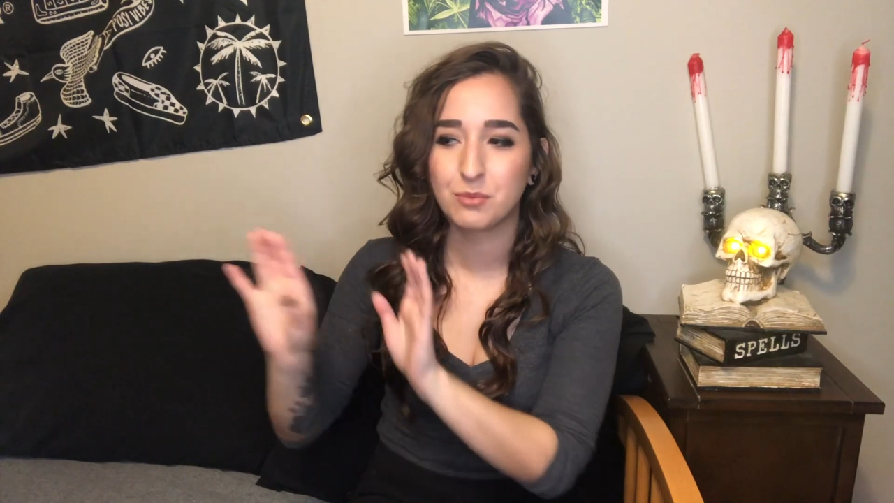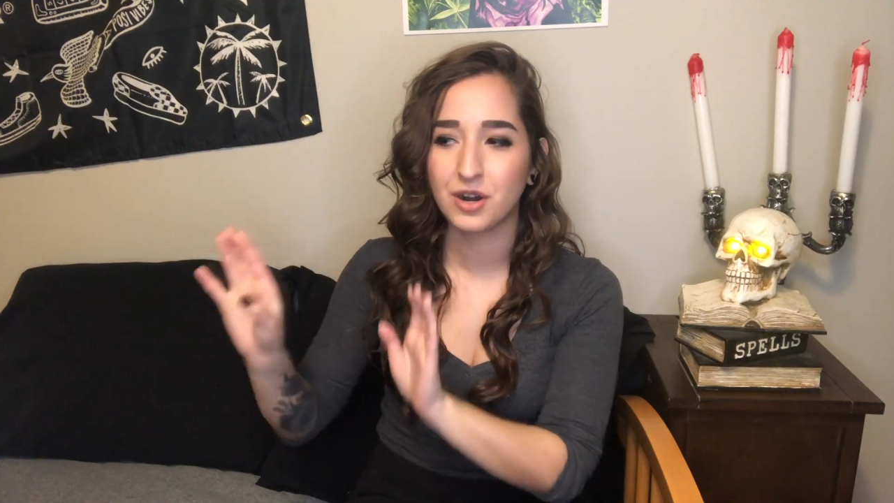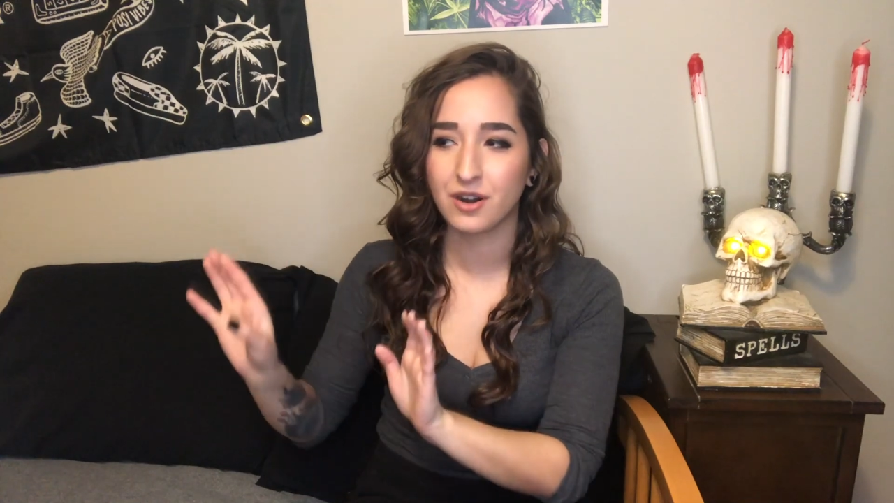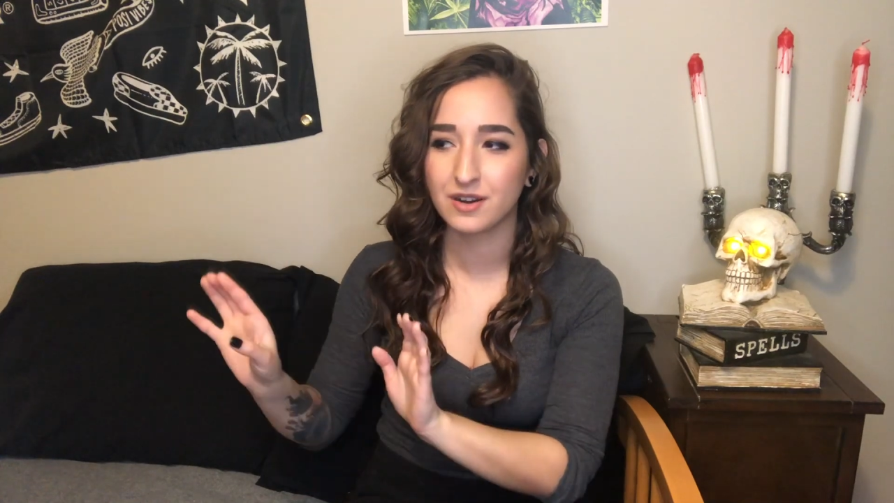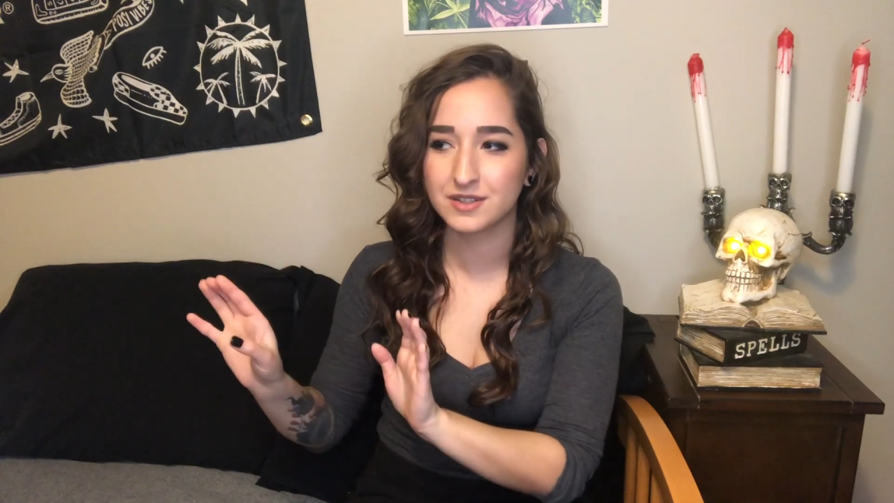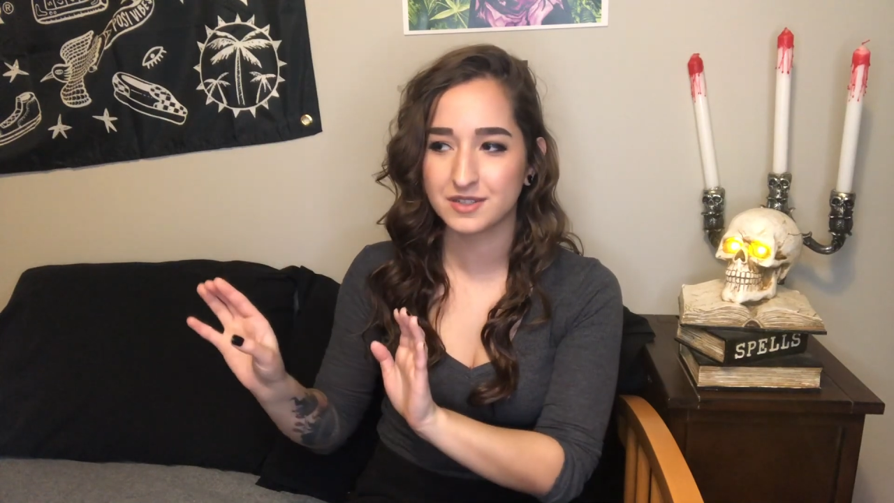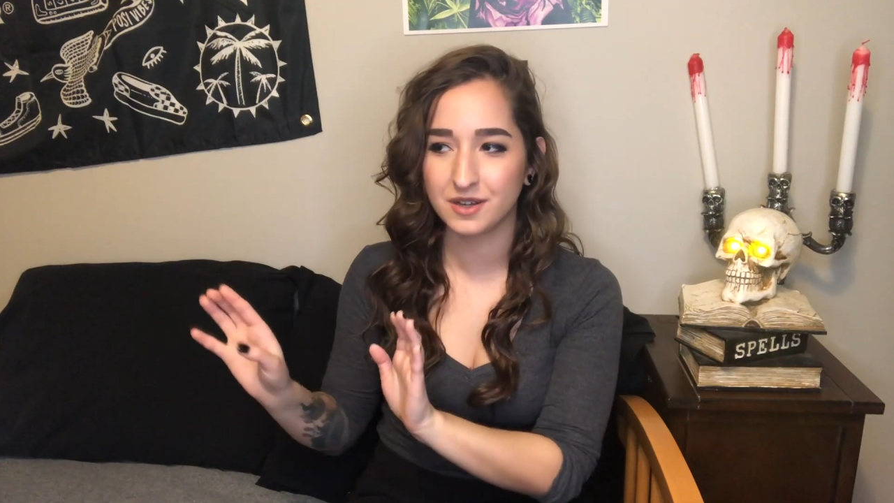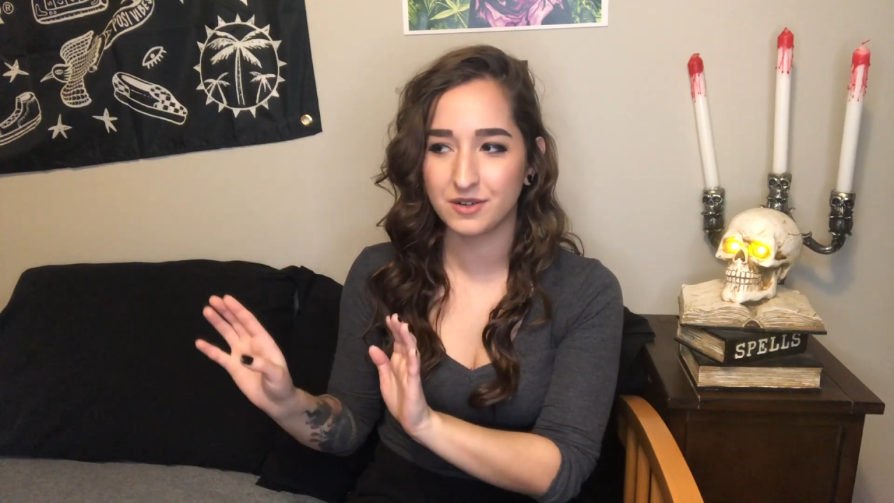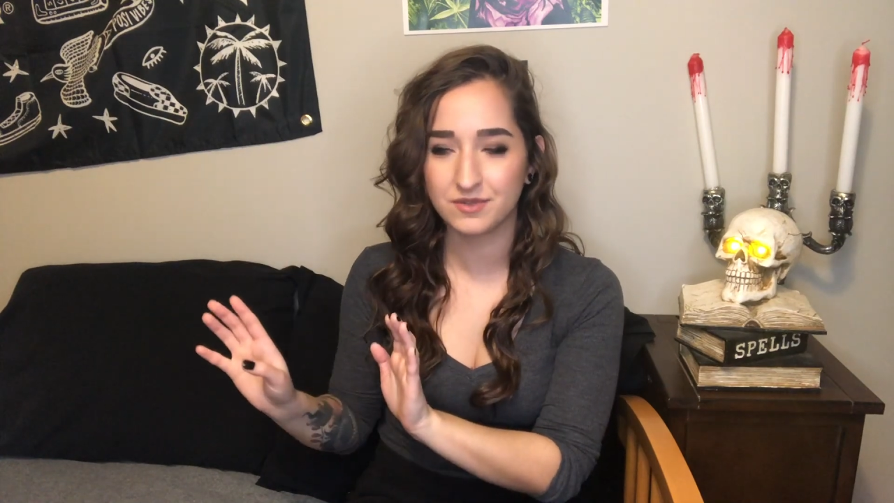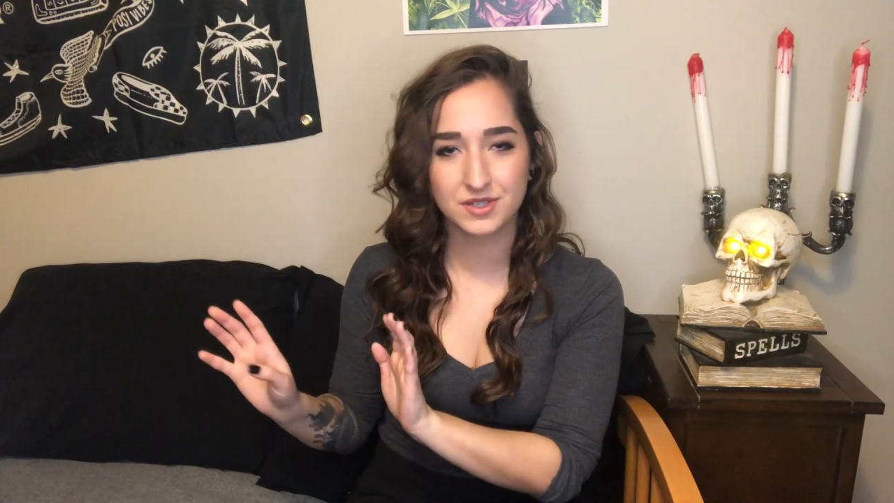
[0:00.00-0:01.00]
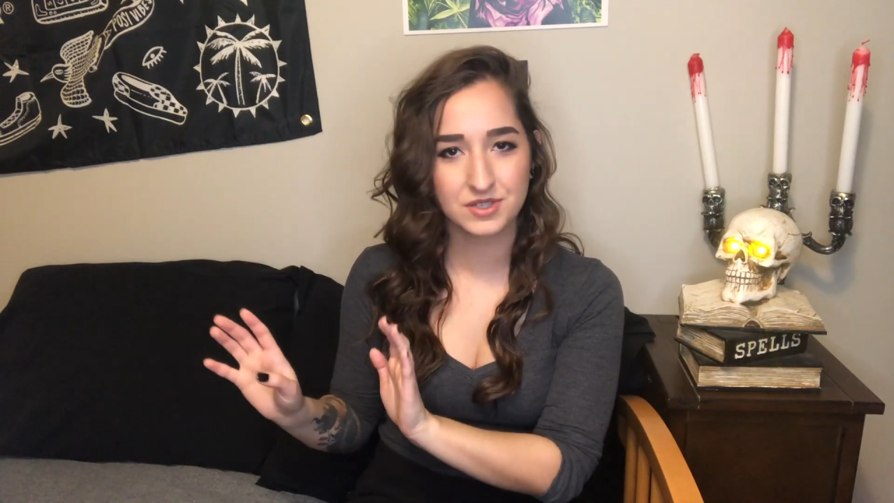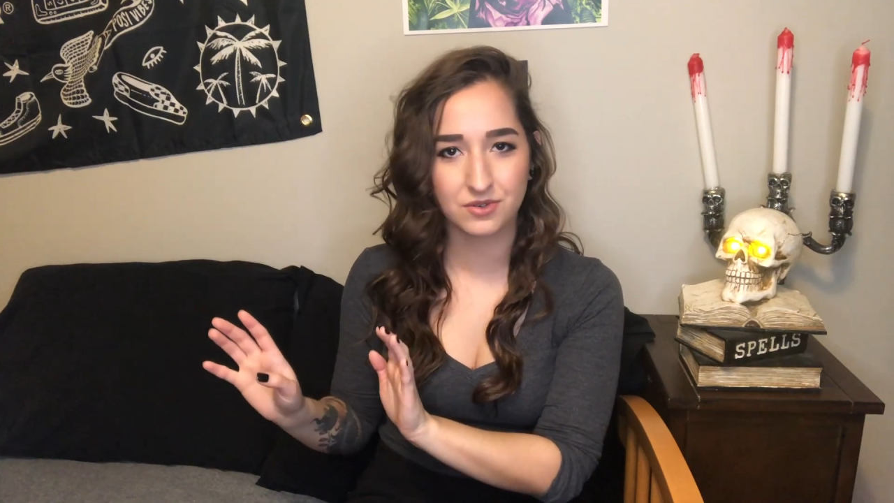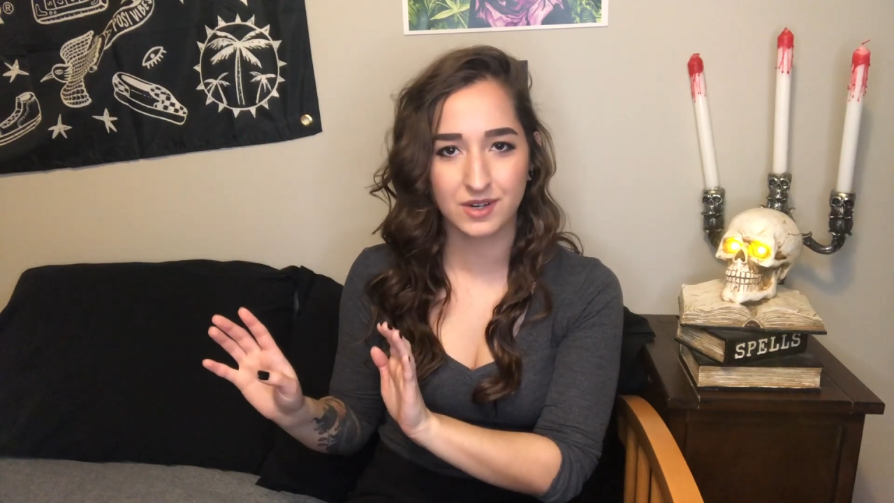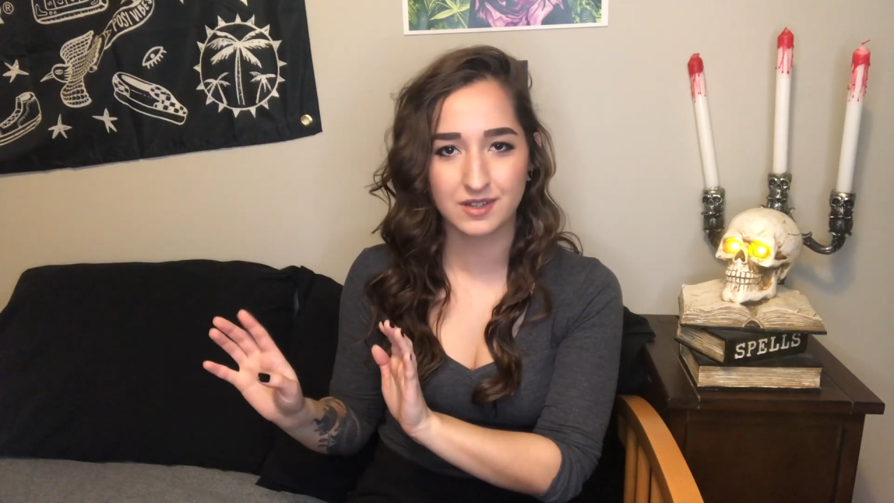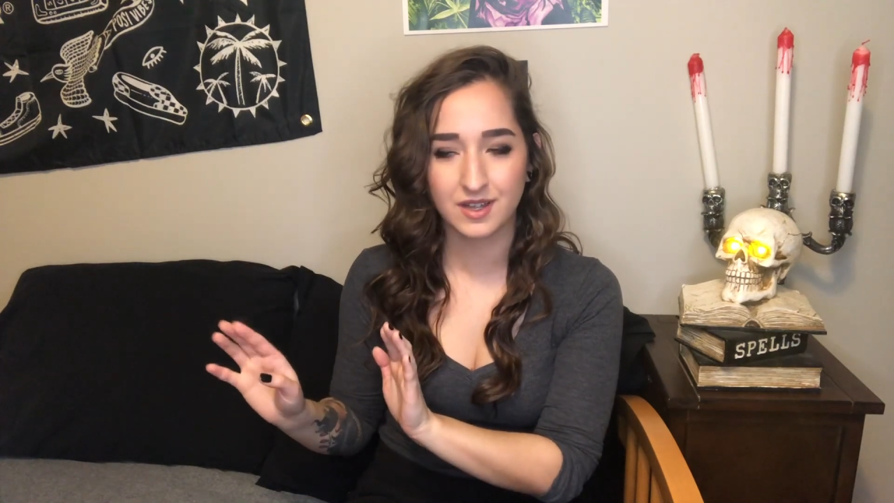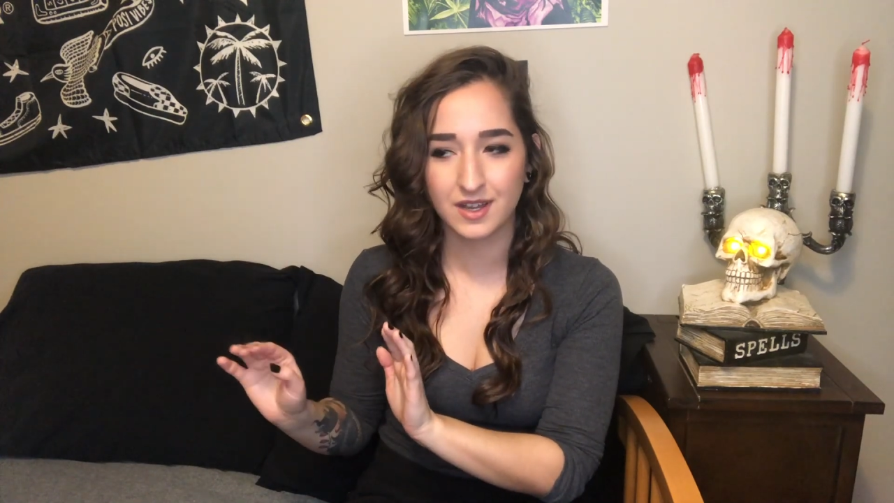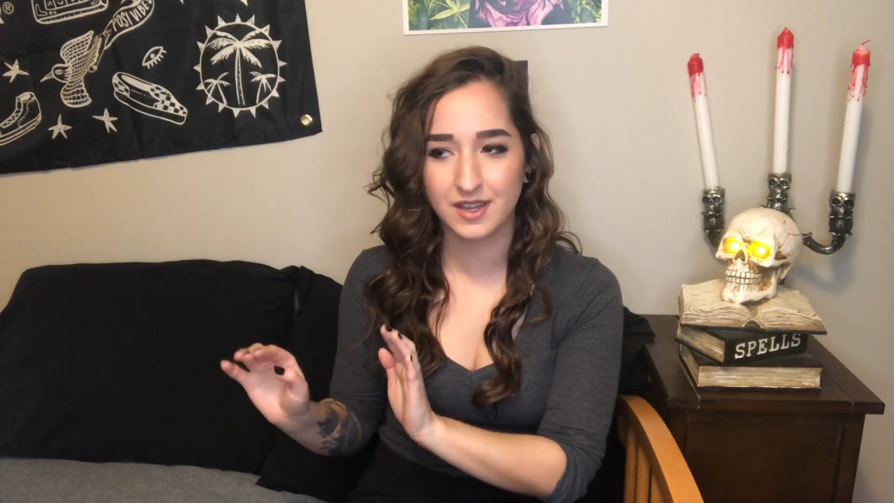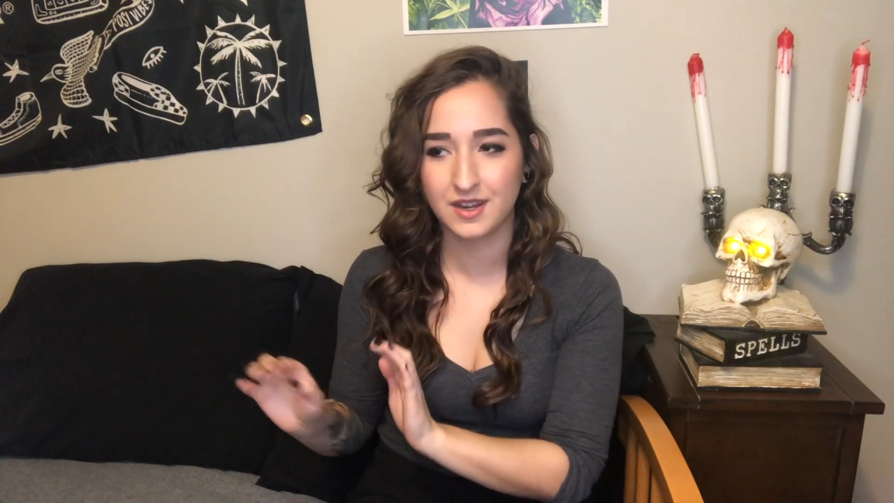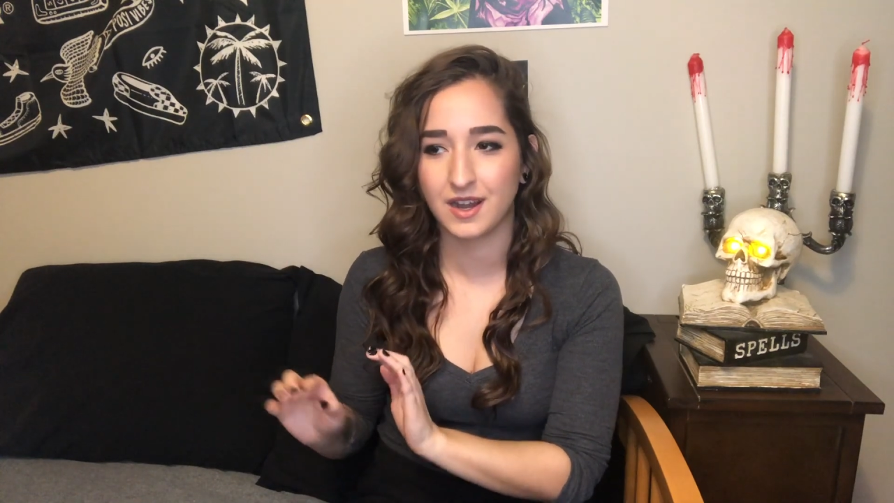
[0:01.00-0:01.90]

part of the storyline.